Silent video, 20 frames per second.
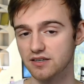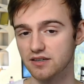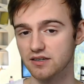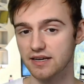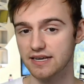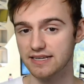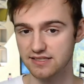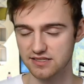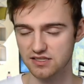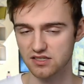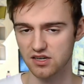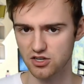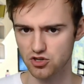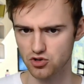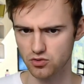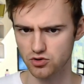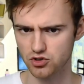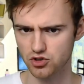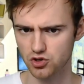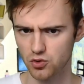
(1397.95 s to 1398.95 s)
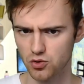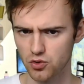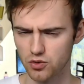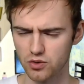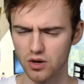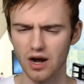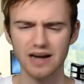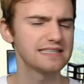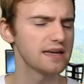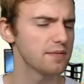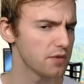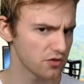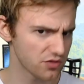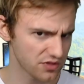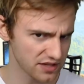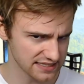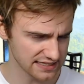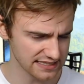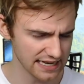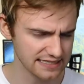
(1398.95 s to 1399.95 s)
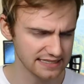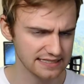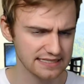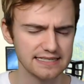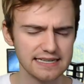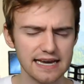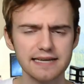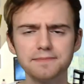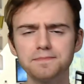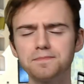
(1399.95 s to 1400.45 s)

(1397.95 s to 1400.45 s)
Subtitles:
inside your tour. I demoed this yesterday.